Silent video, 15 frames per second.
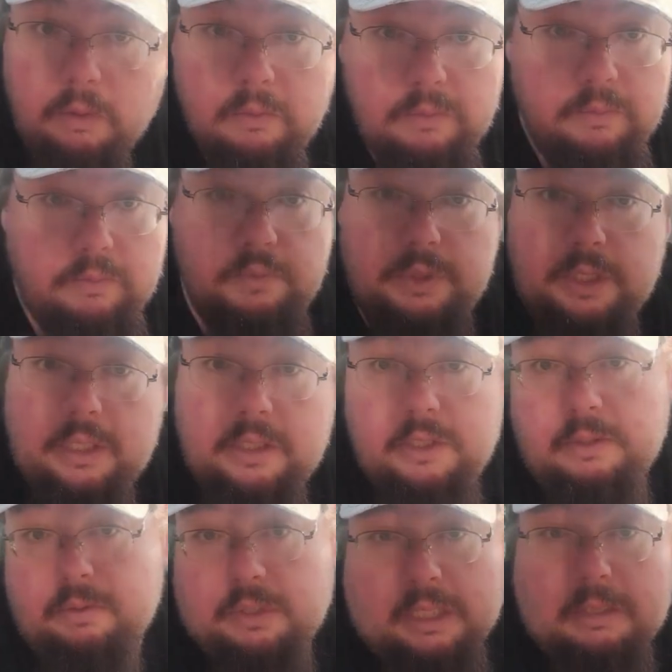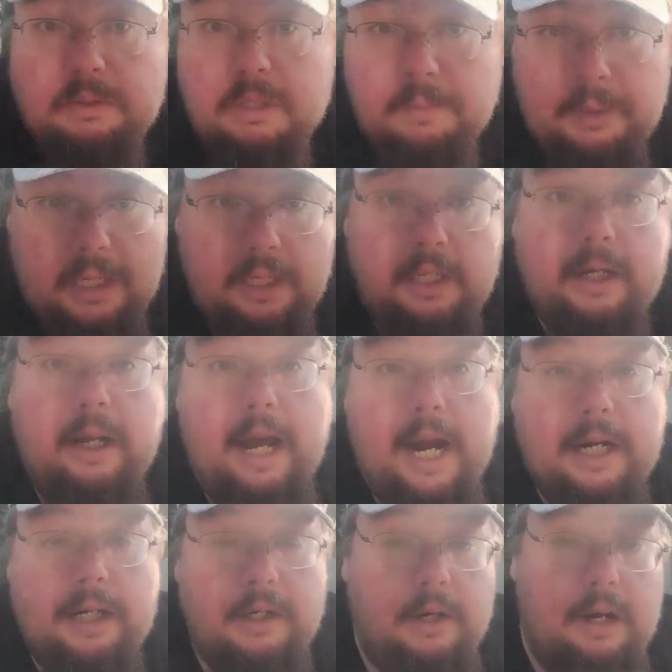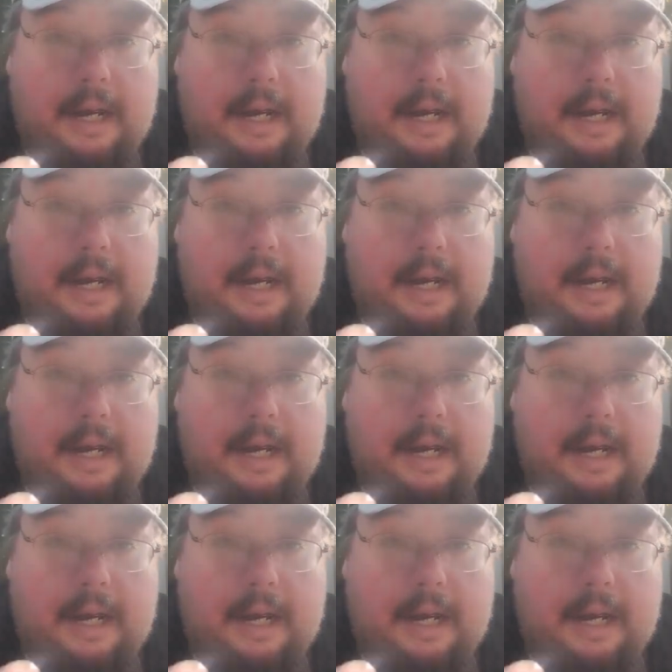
She seems to be a good actor.